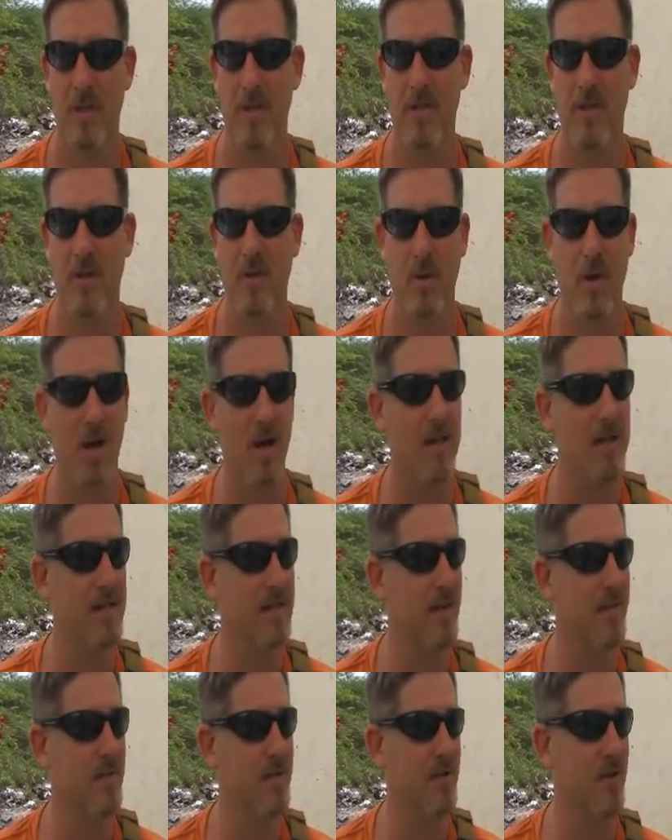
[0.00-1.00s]
This whole
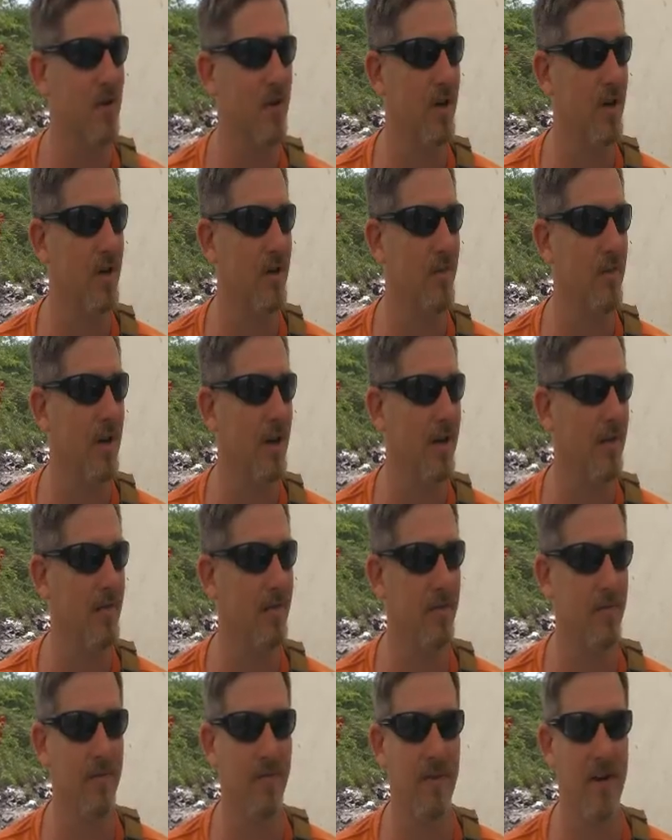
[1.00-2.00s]
concept started about
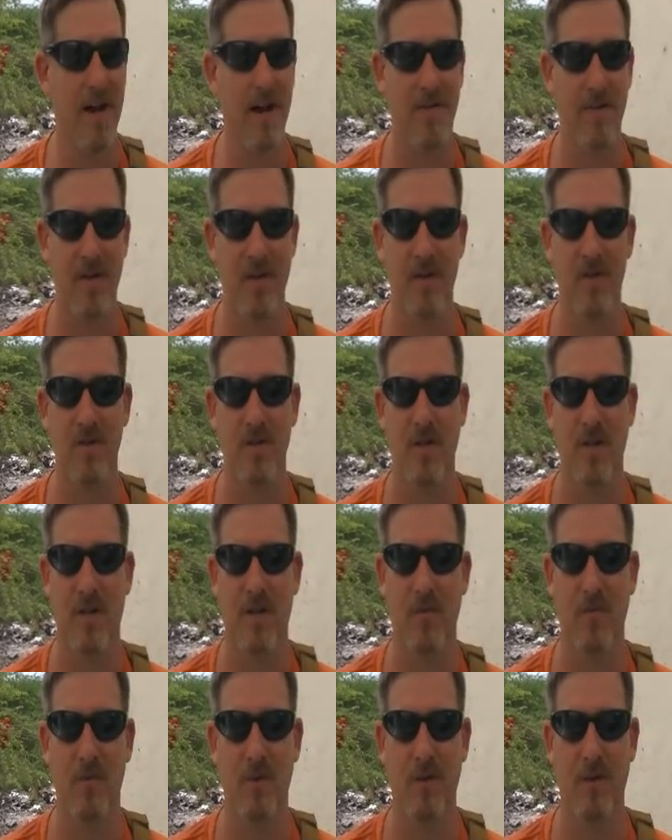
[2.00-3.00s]
5 years
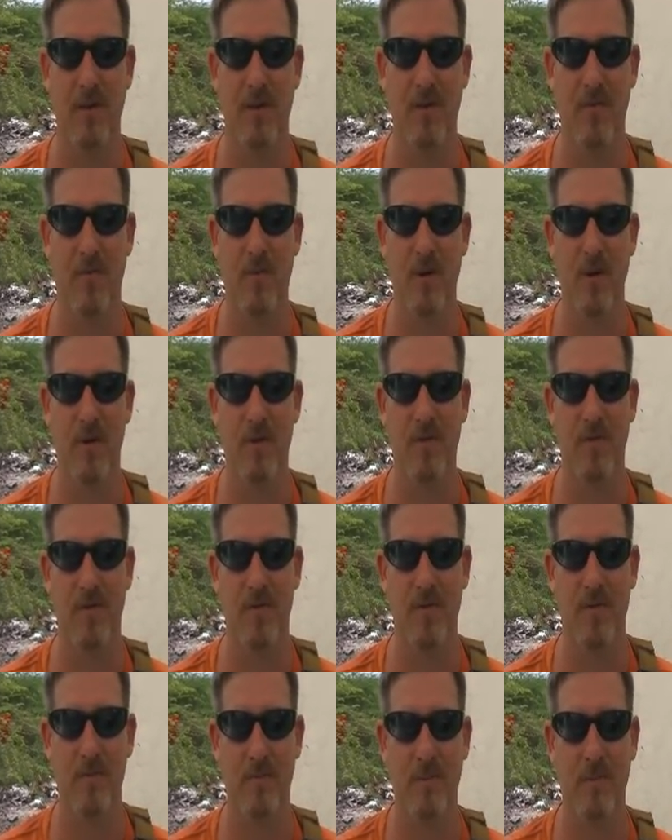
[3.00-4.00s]
ago, really, and we
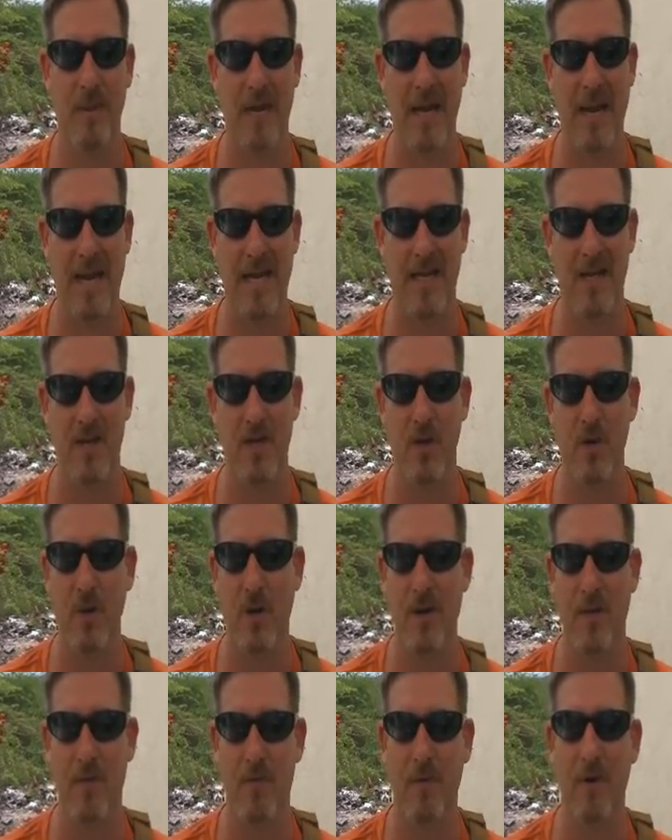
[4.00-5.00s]
just began to do
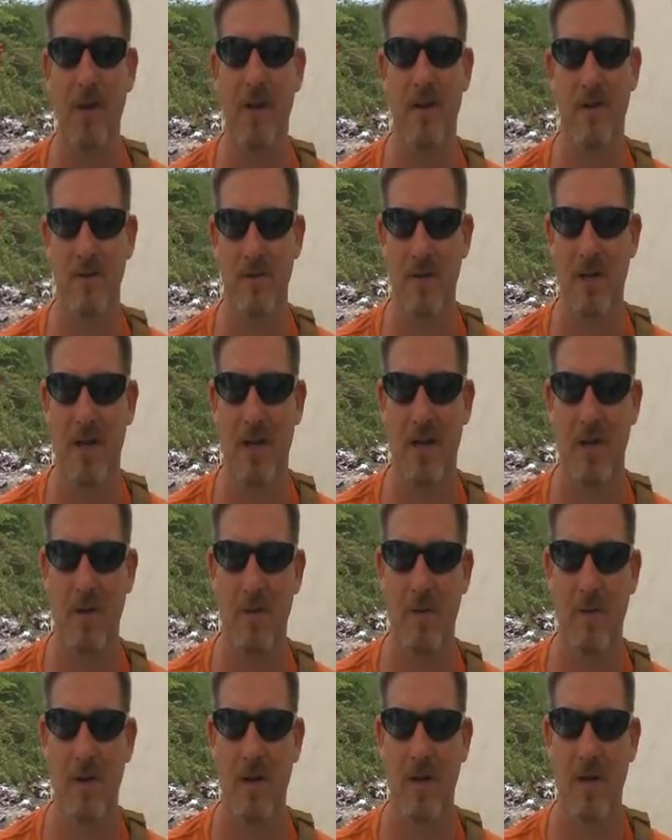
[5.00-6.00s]
it 3 years
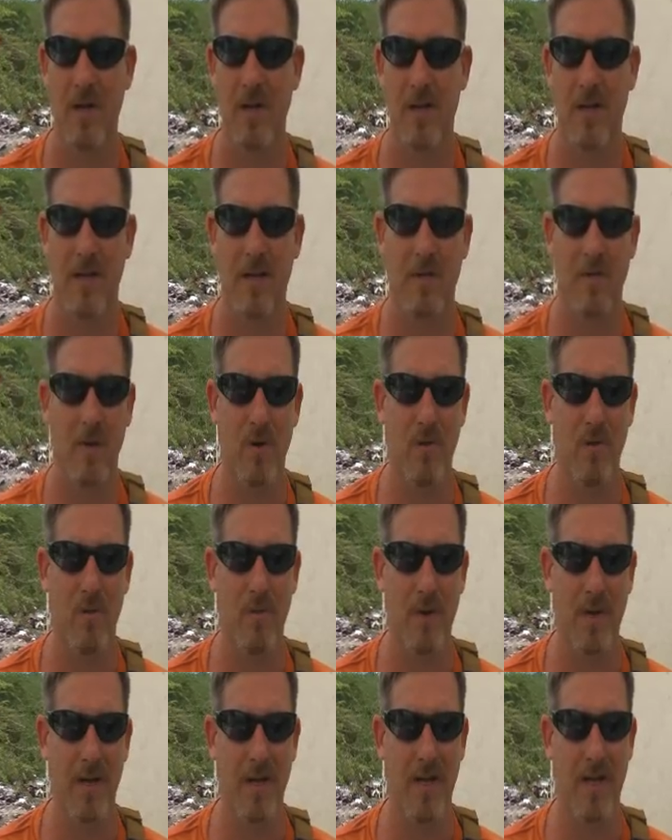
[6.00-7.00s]
ago. That we
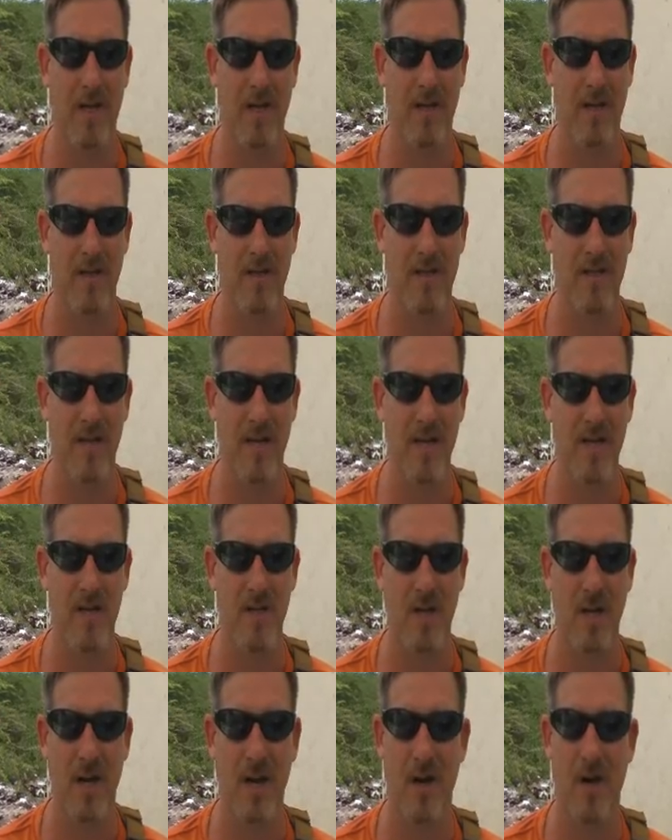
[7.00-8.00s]
would be a
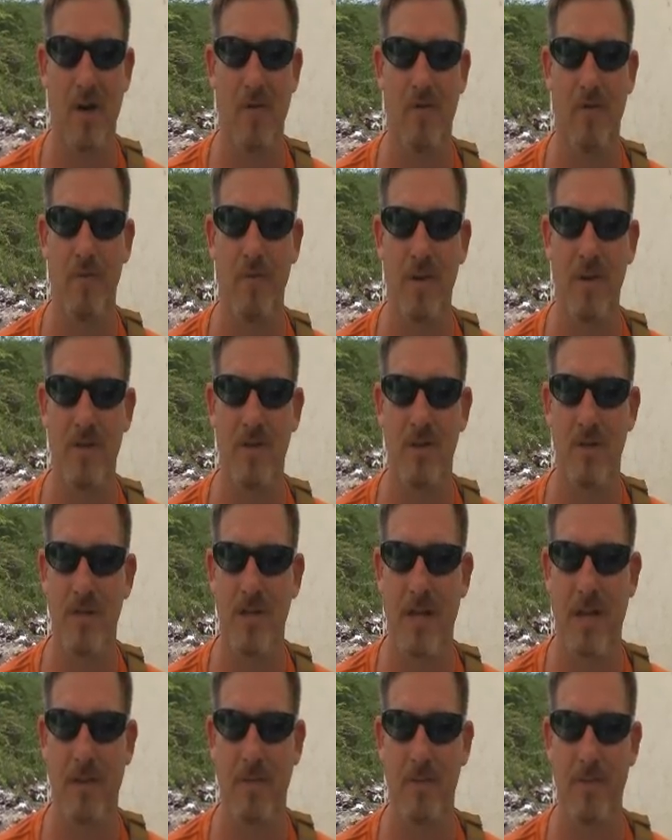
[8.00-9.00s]
staging area for mission
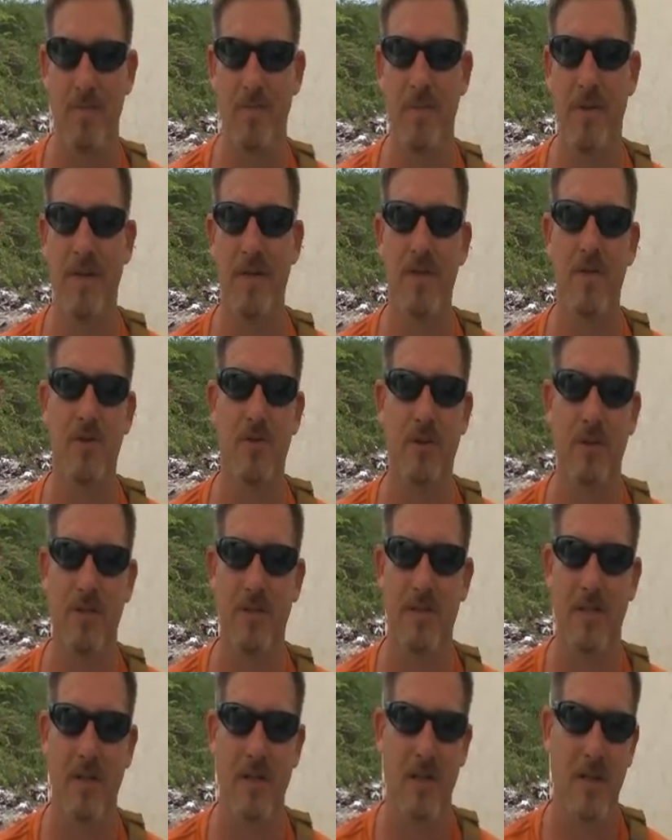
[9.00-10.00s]
teams and
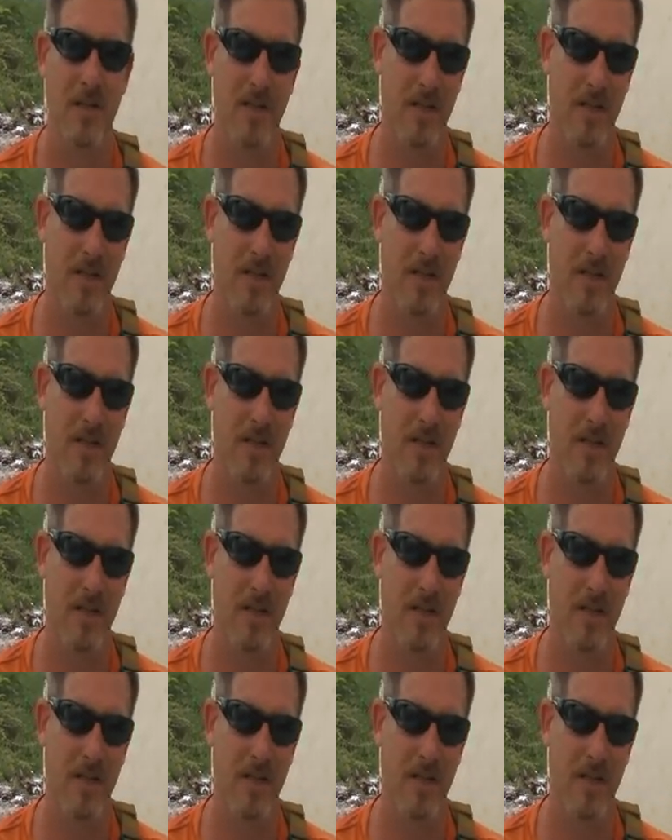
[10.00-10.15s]
ministries